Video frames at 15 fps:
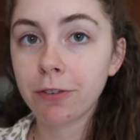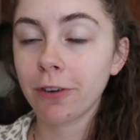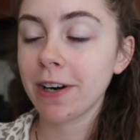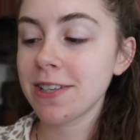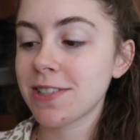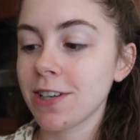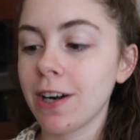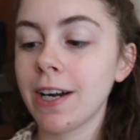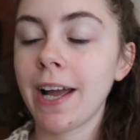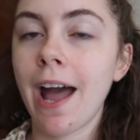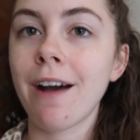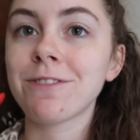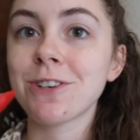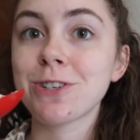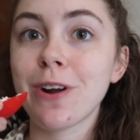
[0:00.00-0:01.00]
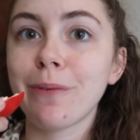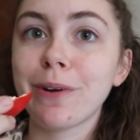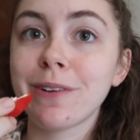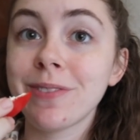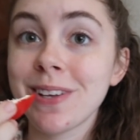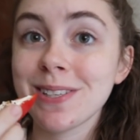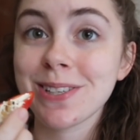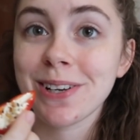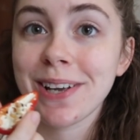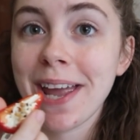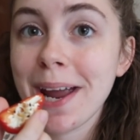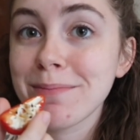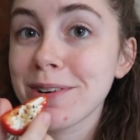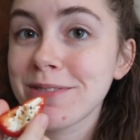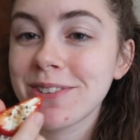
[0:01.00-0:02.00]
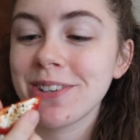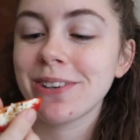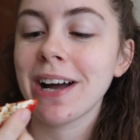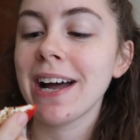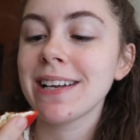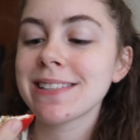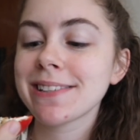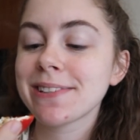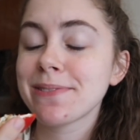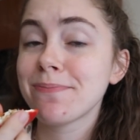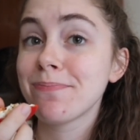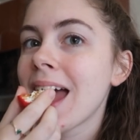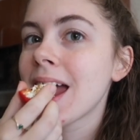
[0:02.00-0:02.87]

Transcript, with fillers: Before I start, I have to try one of these on camera for you guys.